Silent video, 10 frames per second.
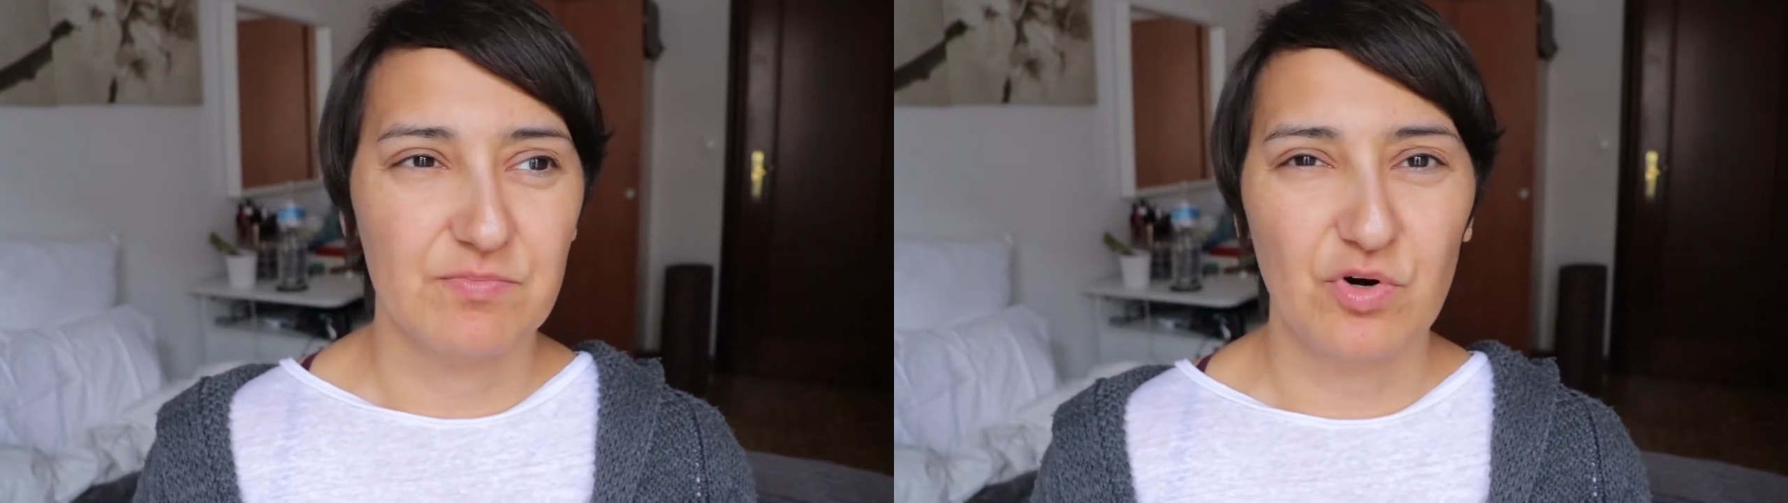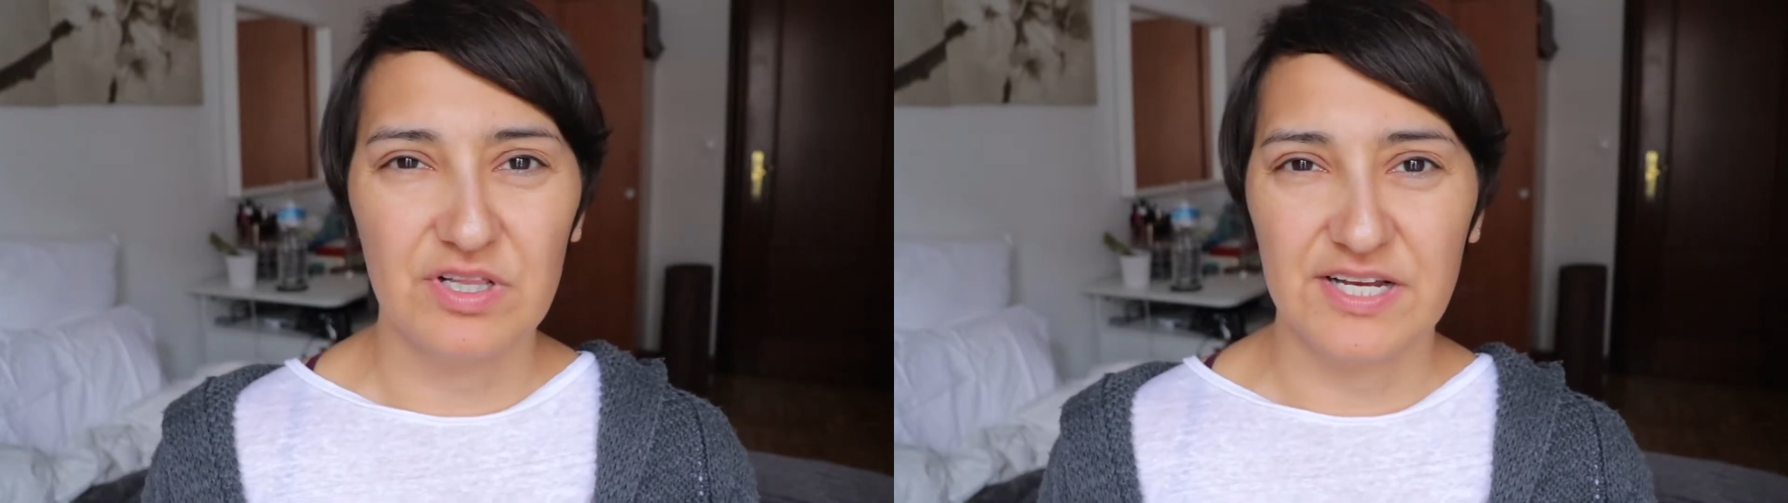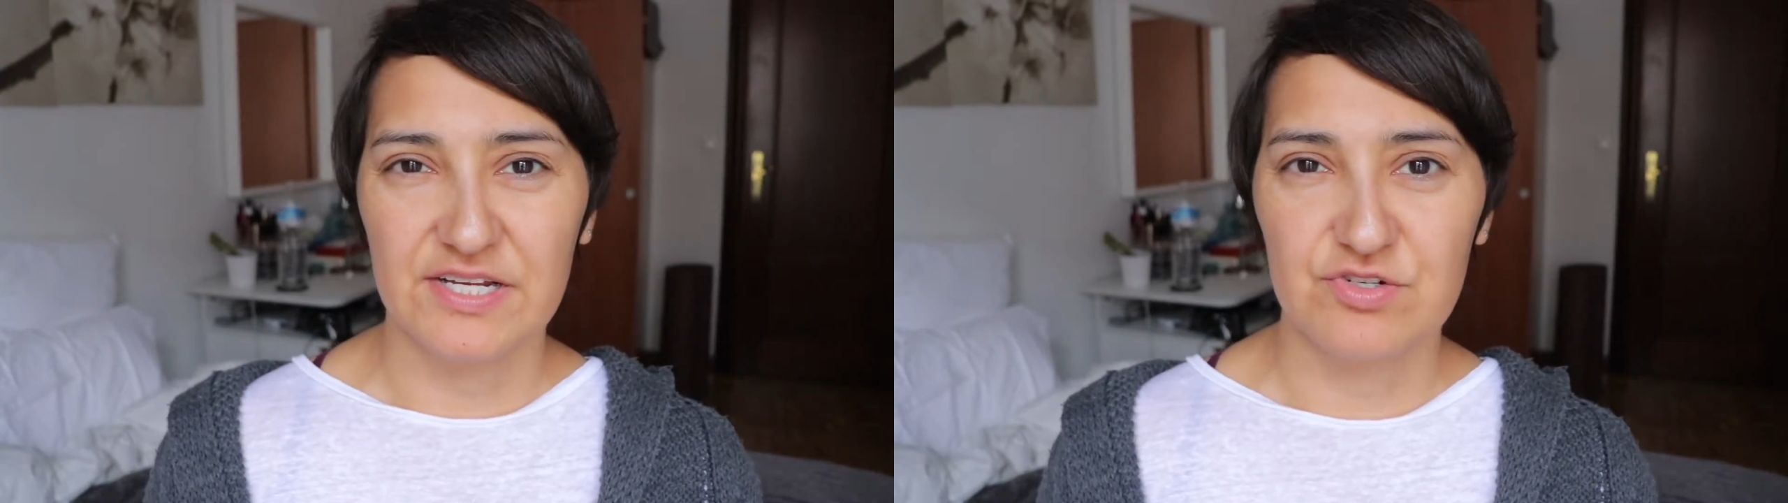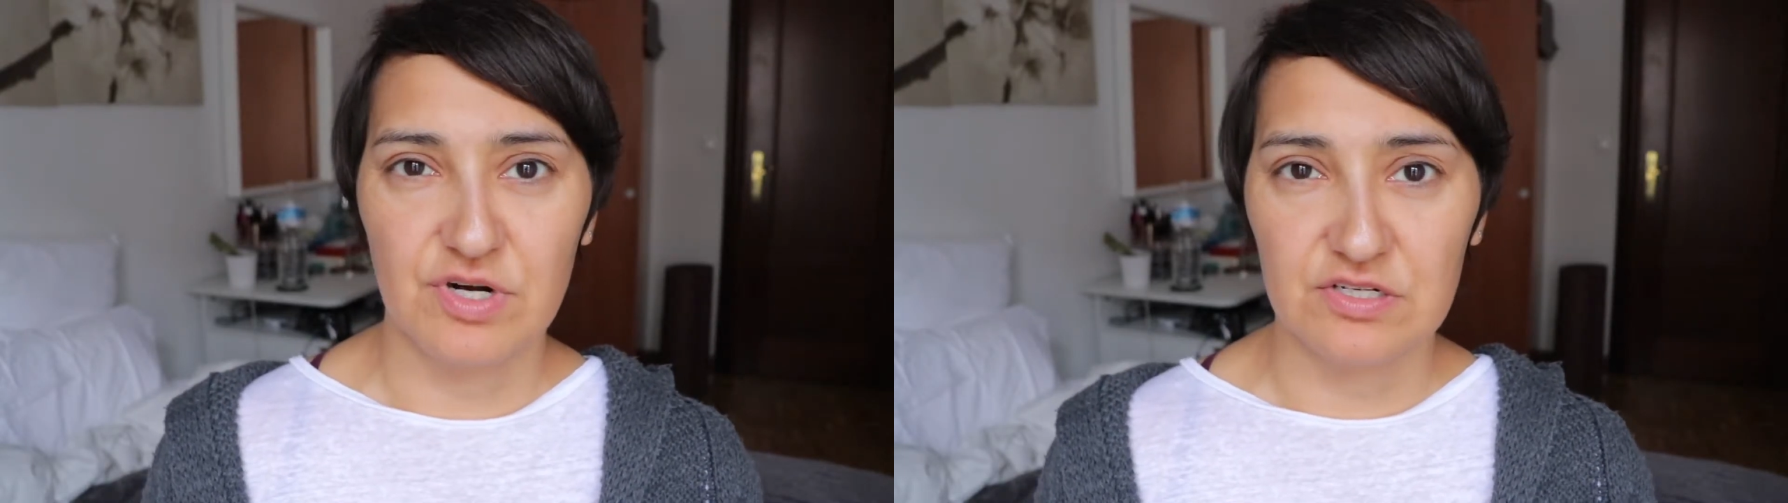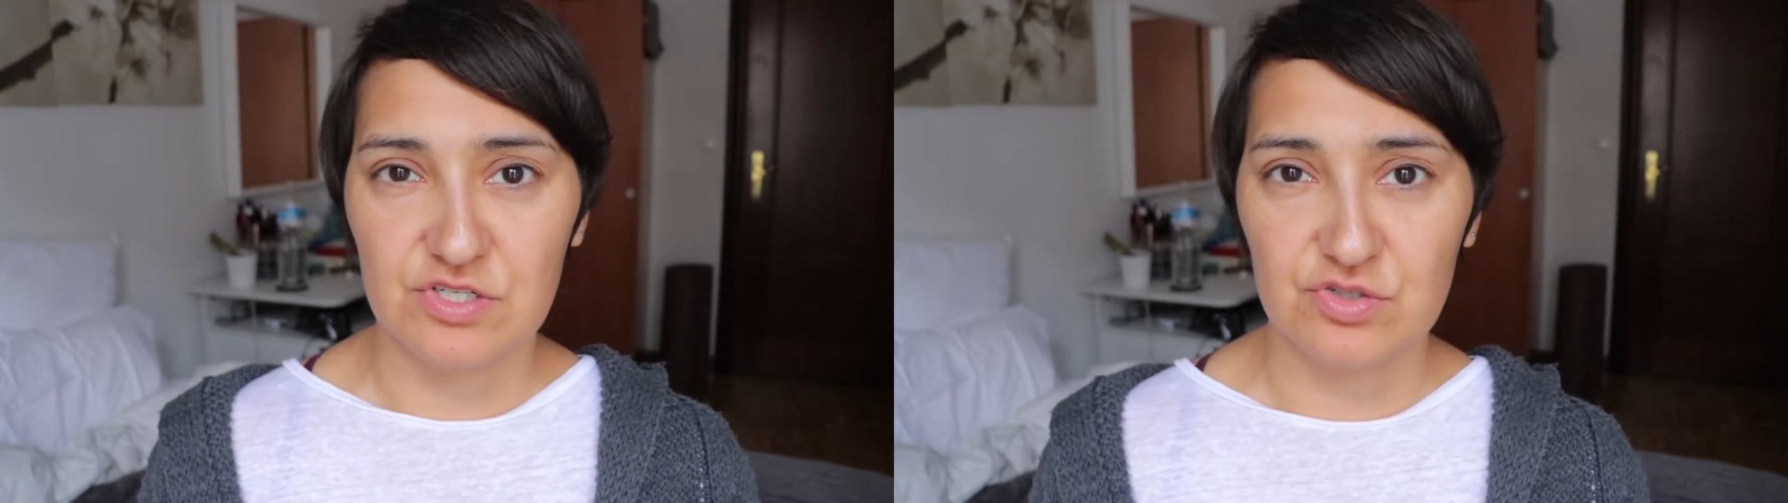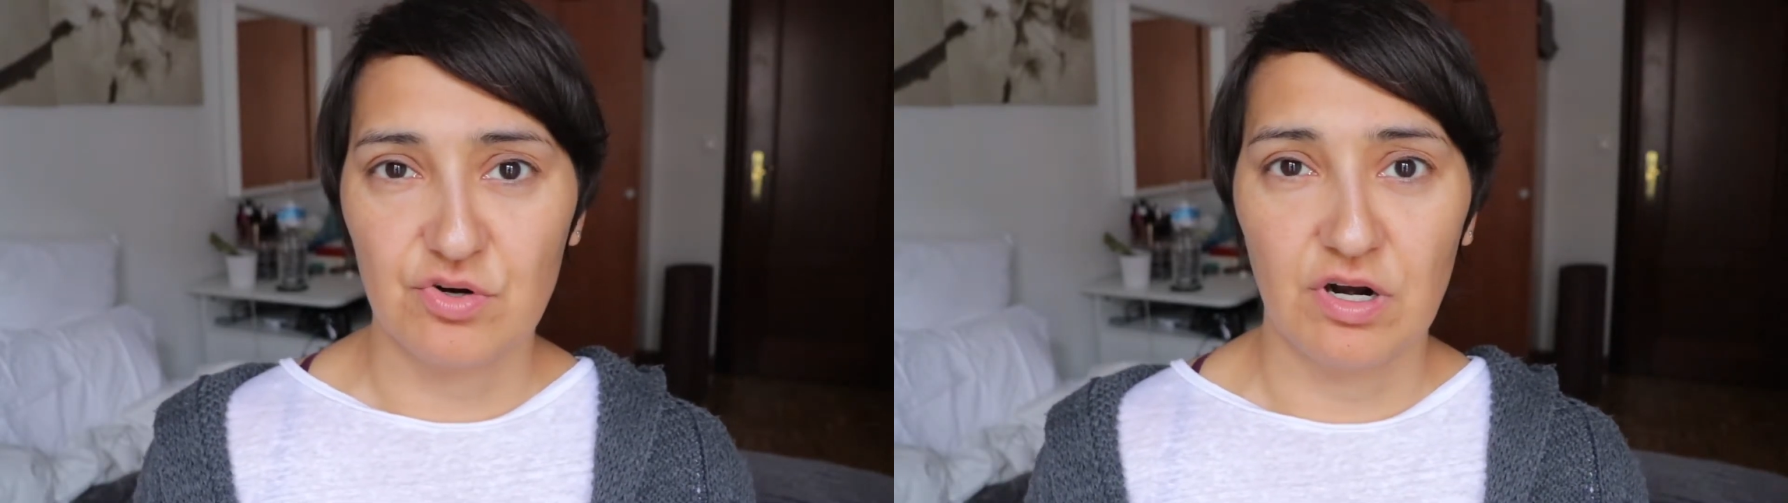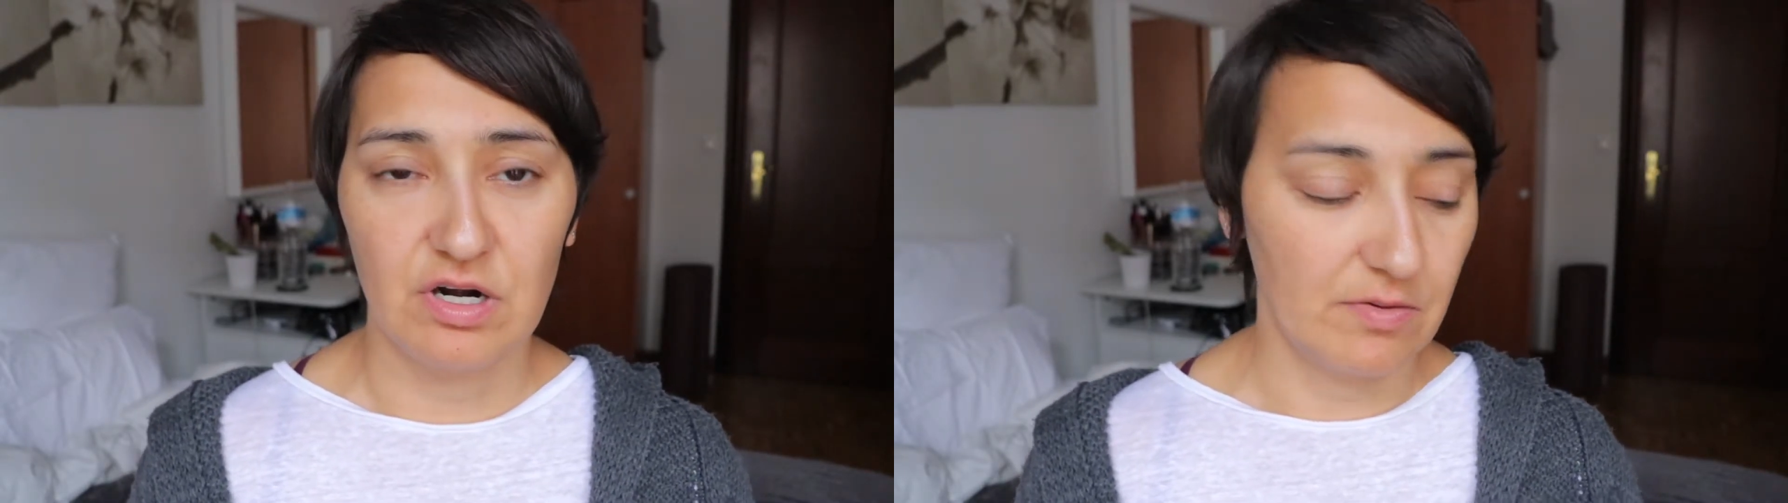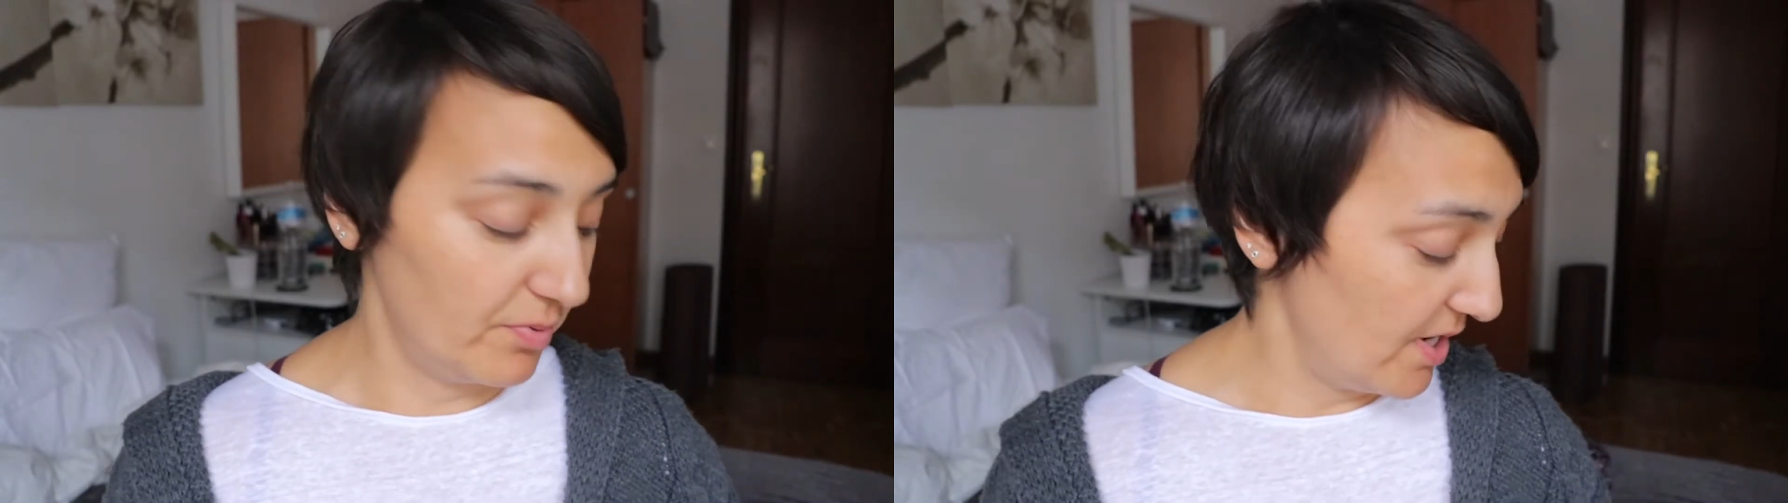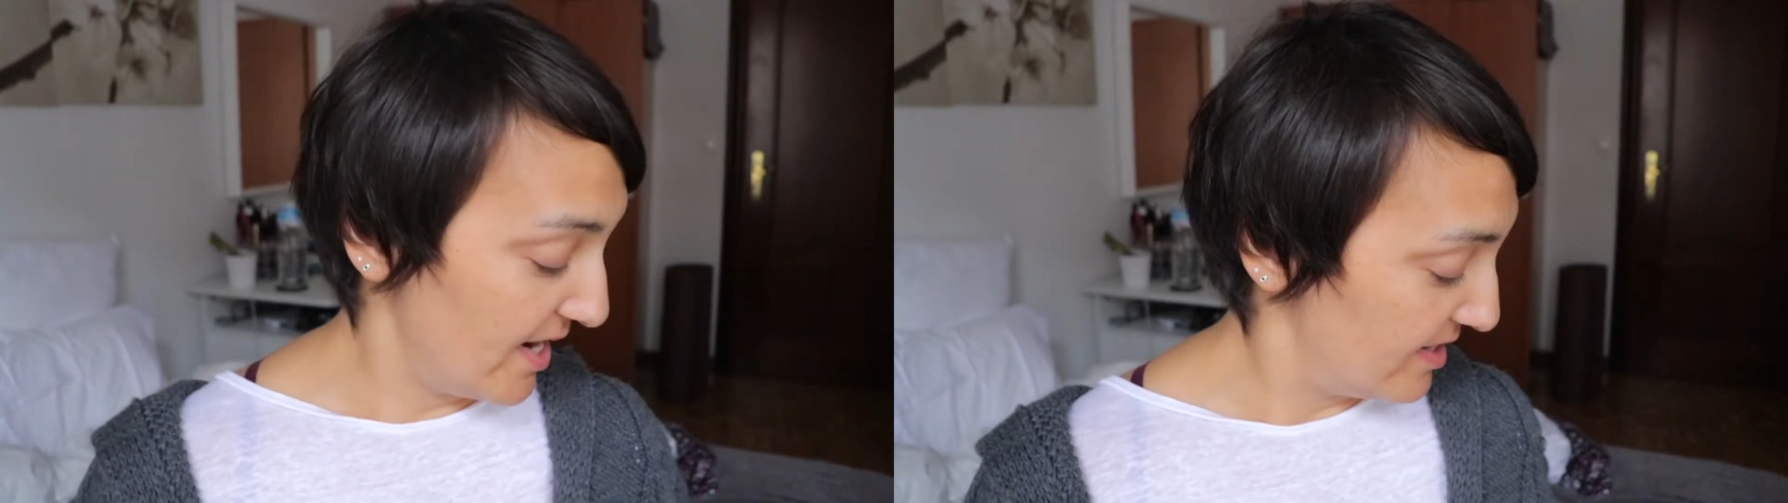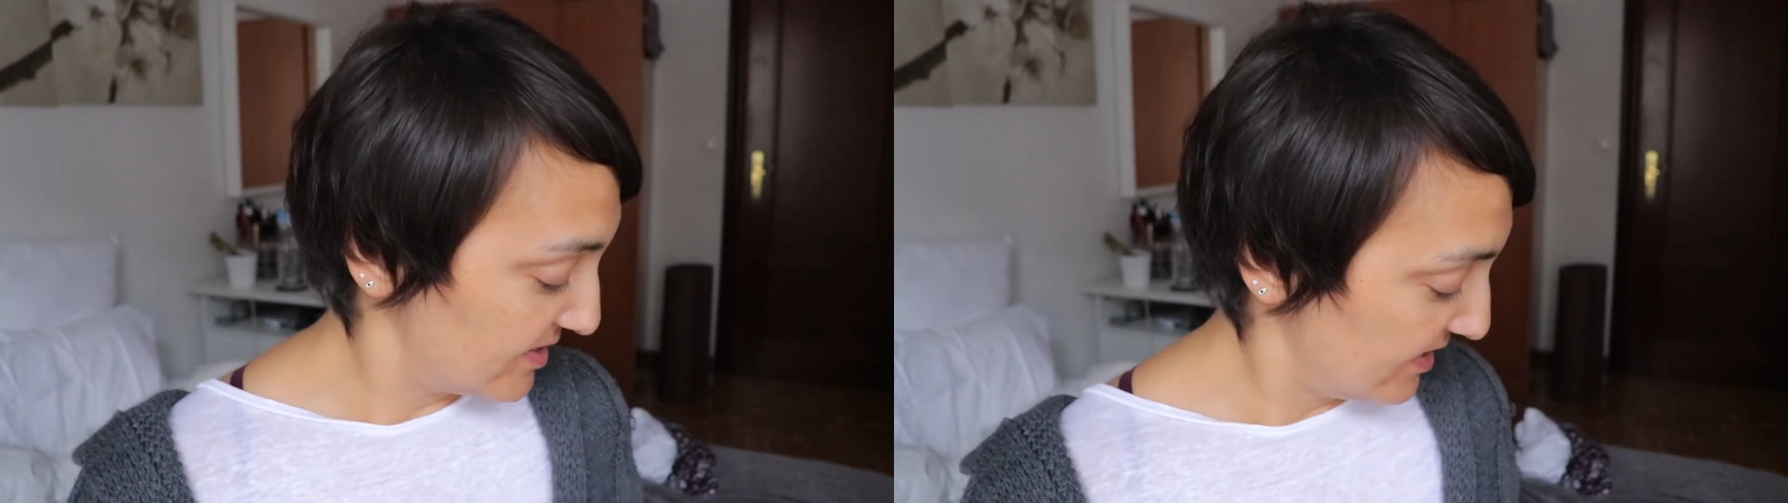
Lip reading: more like a drugstore brand.